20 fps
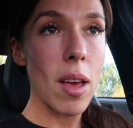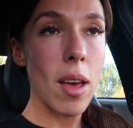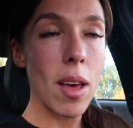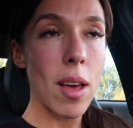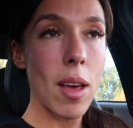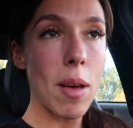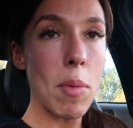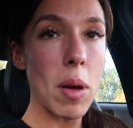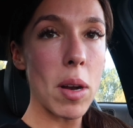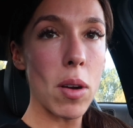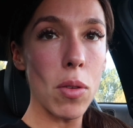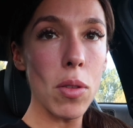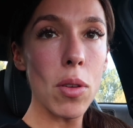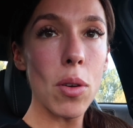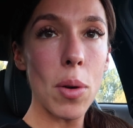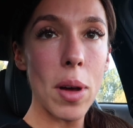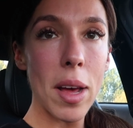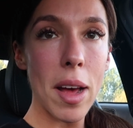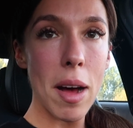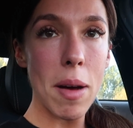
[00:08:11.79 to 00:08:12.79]
um, and
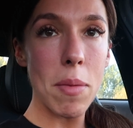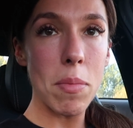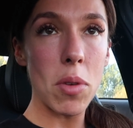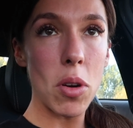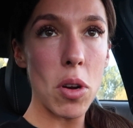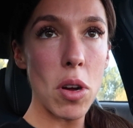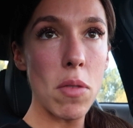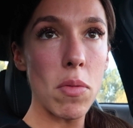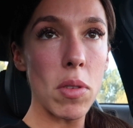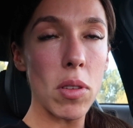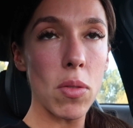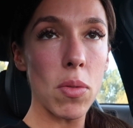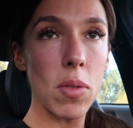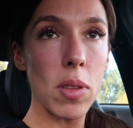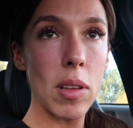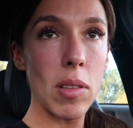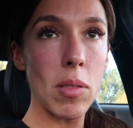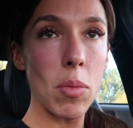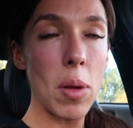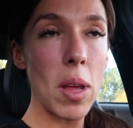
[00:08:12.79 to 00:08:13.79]
although I am nervous for
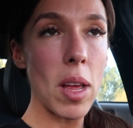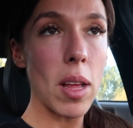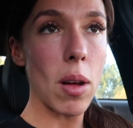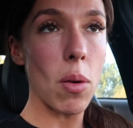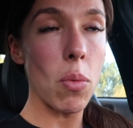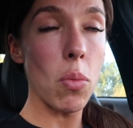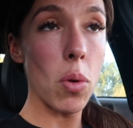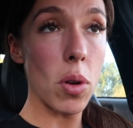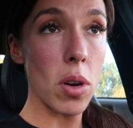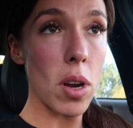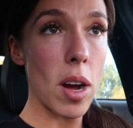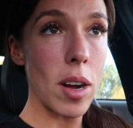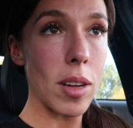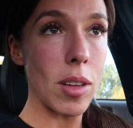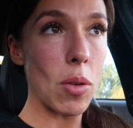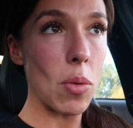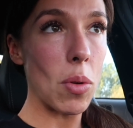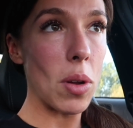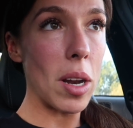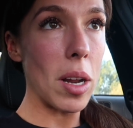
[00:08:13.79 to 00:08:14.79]
this week I would
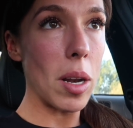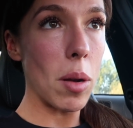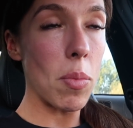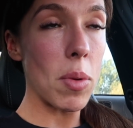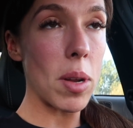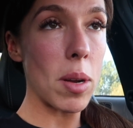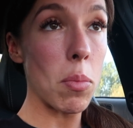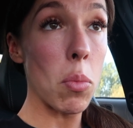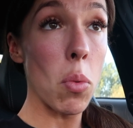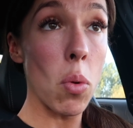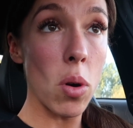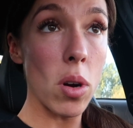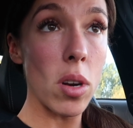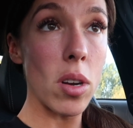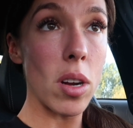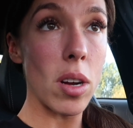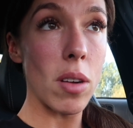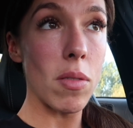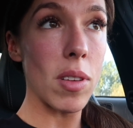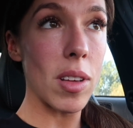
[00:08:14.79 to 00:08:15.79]
argue a little bit more
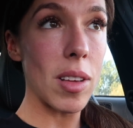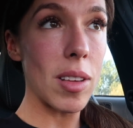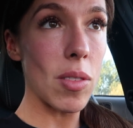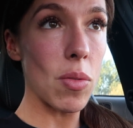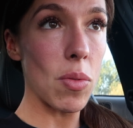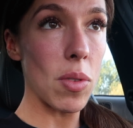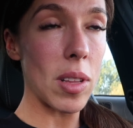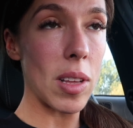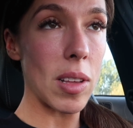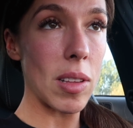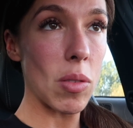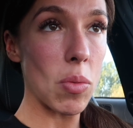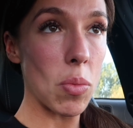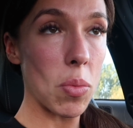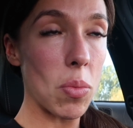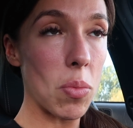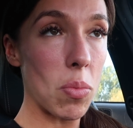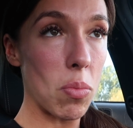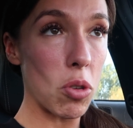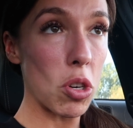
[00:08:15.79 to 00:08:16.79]
nervous for this
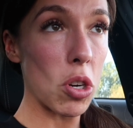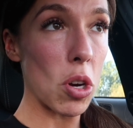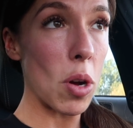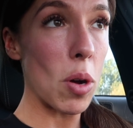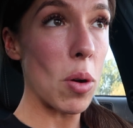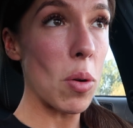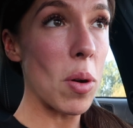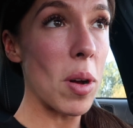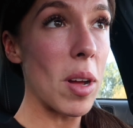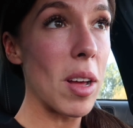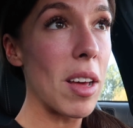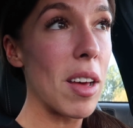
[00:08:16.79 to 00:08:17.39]
show